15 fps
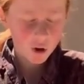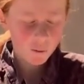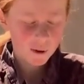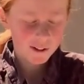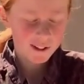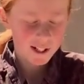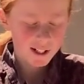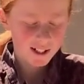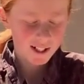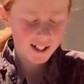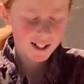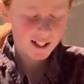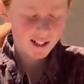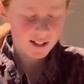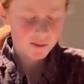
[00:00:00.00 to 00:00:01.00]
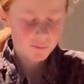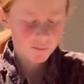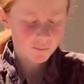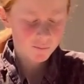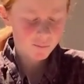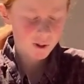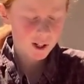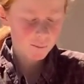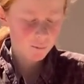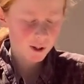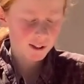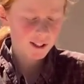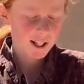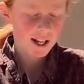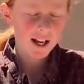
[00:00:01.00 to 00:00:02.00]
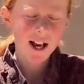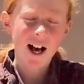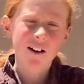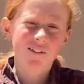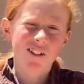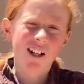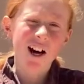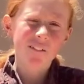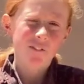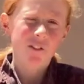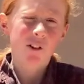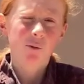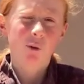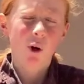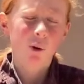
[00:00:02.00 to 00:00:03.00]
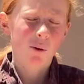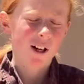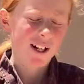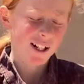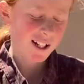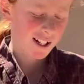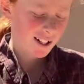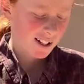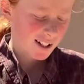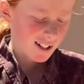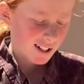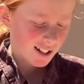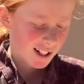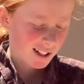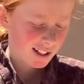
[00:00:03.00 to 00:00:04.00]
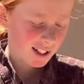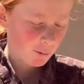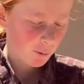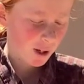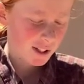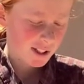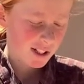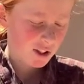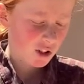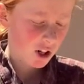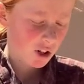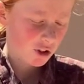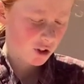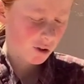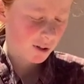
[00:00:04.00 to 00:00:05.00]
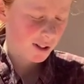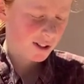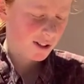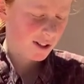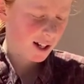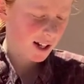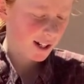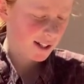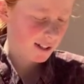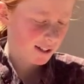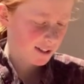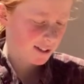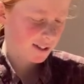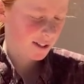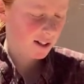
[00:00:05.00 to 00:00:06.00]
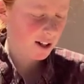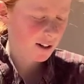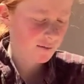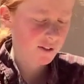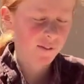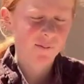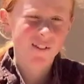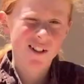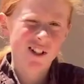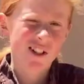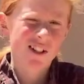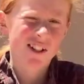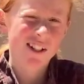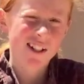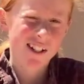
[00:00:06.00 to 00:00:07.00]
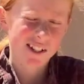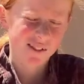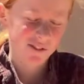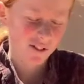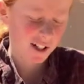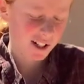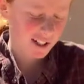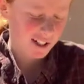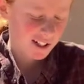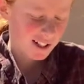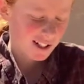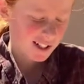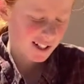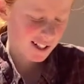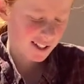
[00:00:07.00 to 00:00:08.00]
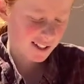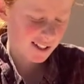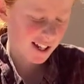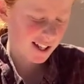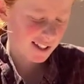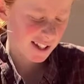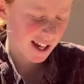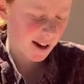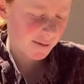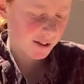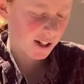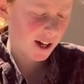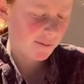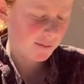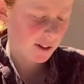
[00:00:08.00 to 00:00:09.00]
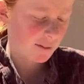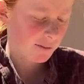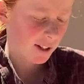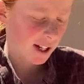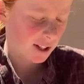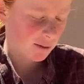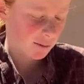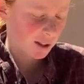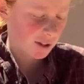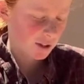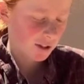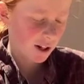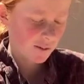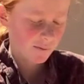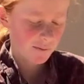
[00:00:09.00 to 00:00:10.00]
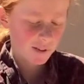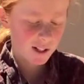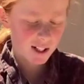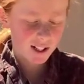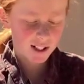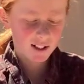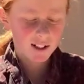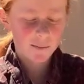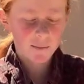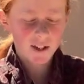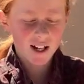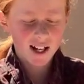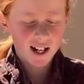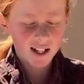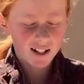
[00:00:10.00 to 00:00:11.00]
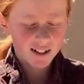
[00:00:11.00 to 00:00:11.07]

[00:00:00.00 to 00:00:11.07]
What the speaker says: what they need and what they have enough of already. And then once they start showing signs of deficiencies of what it says they have enough of, that's when I'll start feeding them that.